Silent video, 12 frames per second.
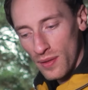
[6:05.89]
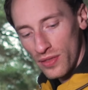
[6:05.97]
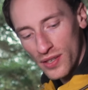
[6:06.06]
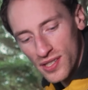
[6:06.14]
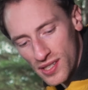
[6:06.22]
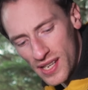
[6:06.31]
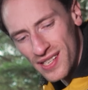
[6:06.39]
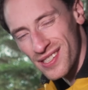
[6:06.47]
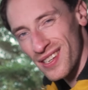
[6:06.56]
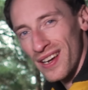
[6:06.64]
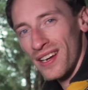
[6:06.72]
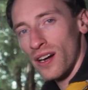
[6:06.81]
The
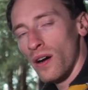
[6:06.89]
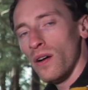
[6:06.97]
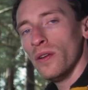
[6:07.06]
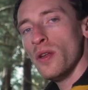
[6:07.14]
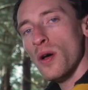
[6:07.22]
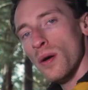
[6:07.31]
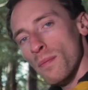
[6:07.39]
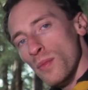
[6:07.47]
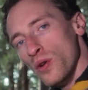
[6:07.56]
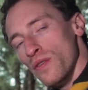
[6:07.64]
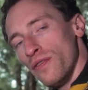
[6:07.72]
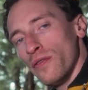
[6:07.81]
seats can't
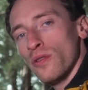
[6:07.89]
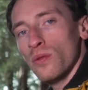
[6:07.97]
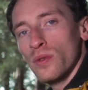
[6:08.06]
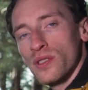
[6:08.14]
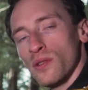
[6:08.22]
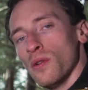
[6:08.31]
move forwards